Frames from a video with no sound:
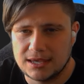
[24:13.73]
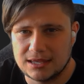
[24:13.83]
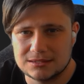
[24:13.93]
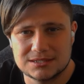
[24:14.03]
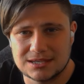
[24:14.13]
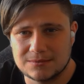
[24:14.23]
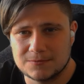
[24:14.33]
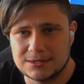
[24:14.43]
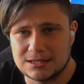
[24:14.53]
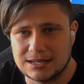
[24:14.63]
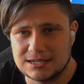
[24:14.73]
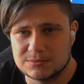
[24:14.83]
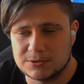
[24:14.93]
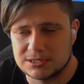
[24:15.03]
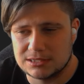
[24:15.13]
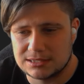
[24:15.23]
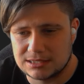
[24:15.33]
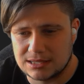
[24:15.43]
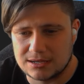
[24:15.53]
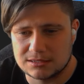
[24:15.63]
and same with the last boss in
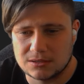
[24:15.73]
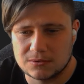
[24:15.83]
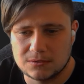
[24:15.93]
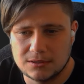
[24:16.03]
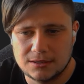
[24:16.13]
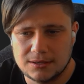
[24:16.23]
Starstone.